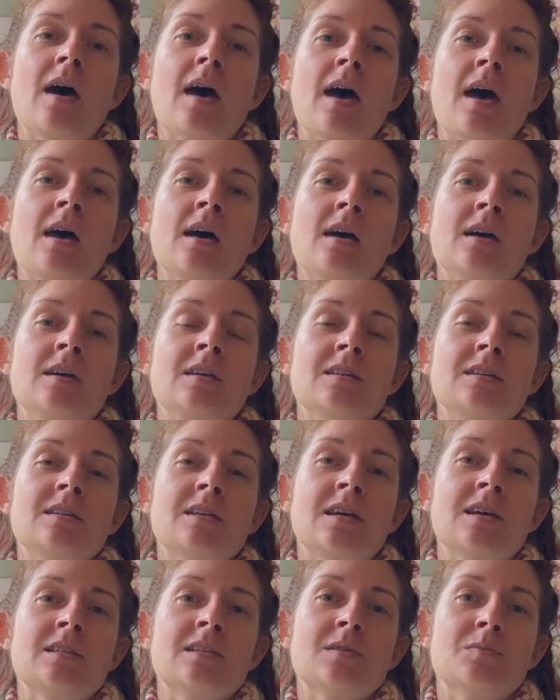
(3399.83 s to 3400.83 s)
And
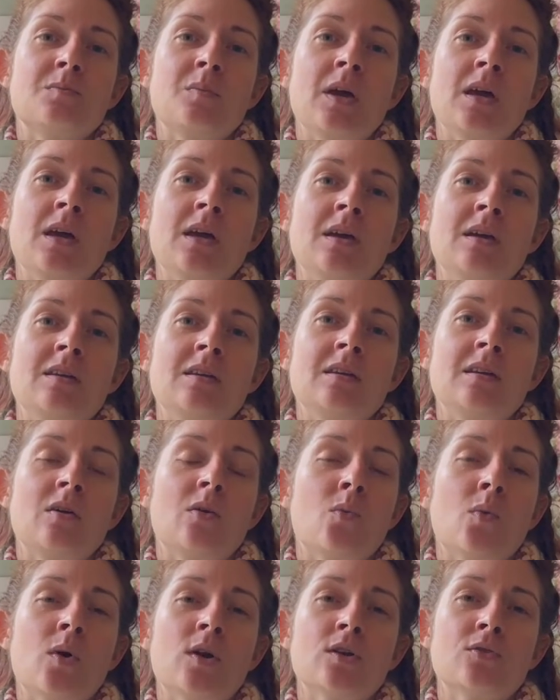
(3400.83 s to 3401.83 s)
it's been
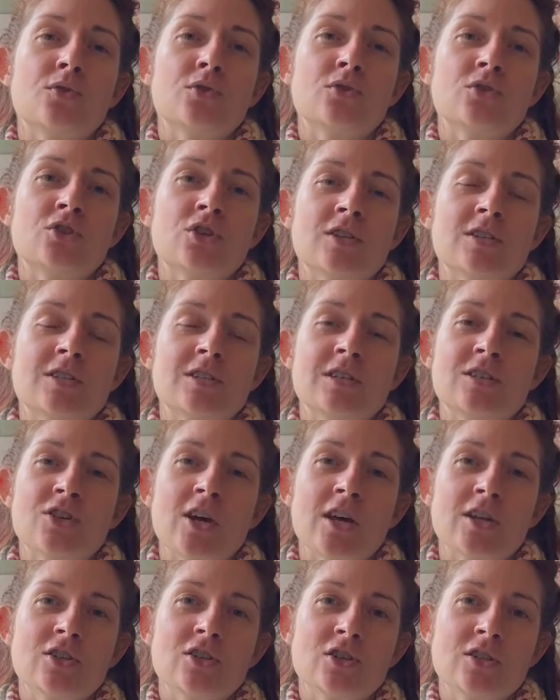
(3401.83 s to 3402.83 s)
wonderful just to
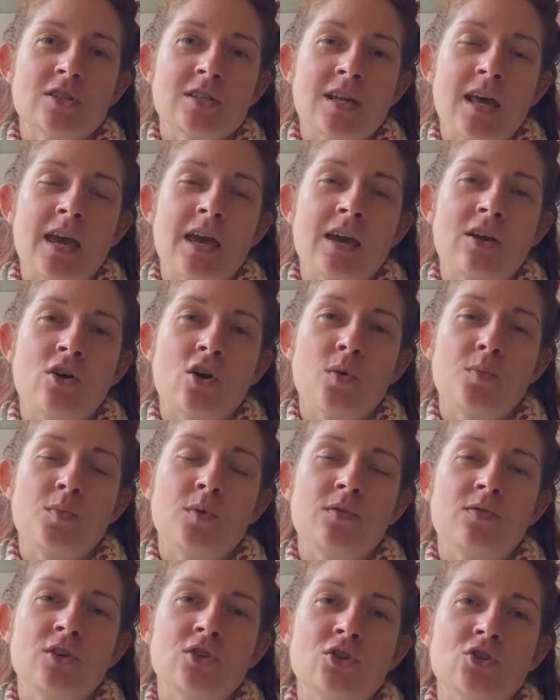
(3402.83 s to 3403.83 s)
chat to you today, and I hope
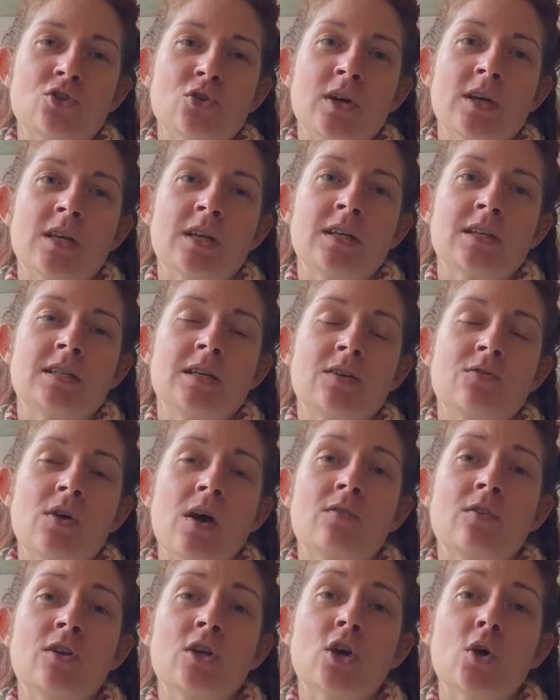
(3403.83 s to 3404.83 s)
you've enjoyed it. If you
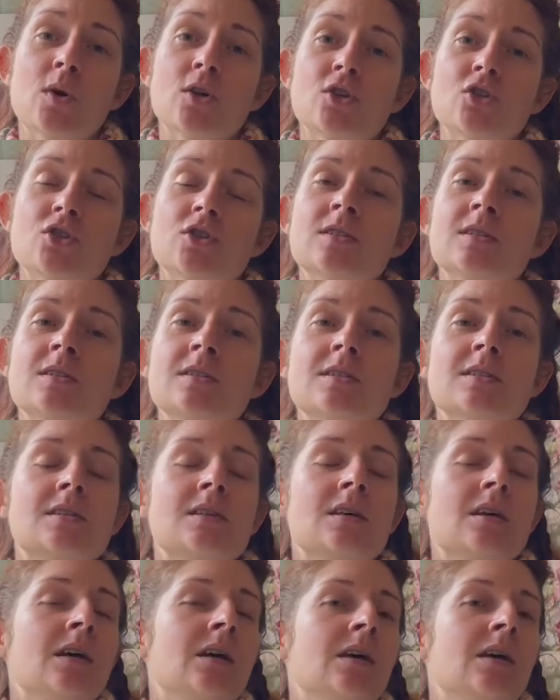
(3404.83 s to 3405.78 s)
have any questions,